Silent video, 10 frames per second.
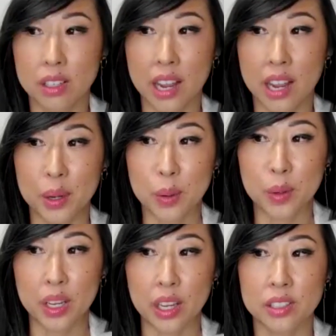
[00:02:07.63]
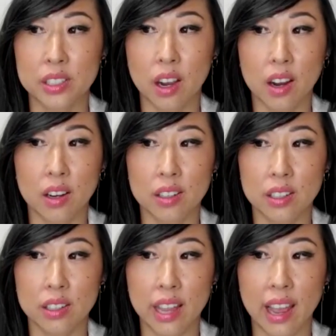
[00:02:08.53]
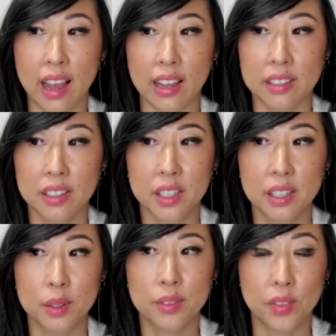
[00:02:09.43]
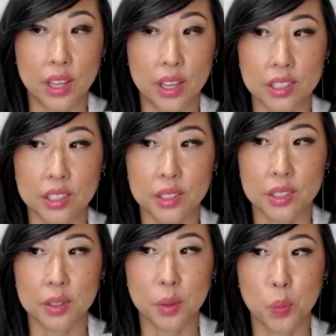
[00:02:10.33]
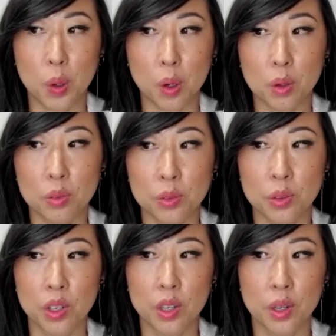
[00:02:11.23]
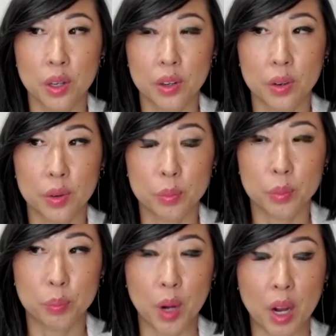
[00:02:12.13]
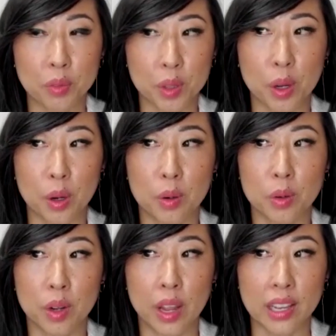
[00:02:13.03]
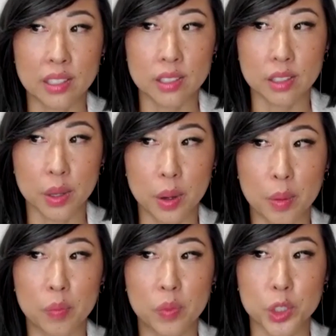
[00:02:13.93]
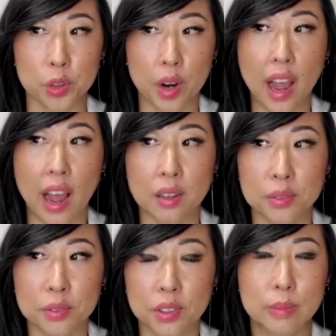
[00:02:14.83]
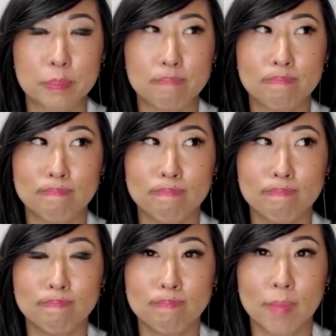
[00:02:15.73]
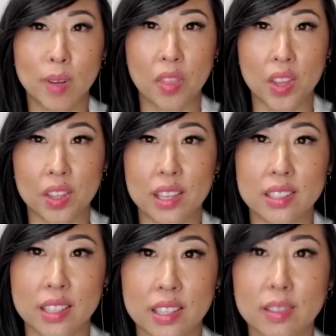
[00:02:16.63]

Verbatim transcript: coyote, dog, cat, fish, wolf, buffalo, antelope, giraffe. Mm, I think that's it.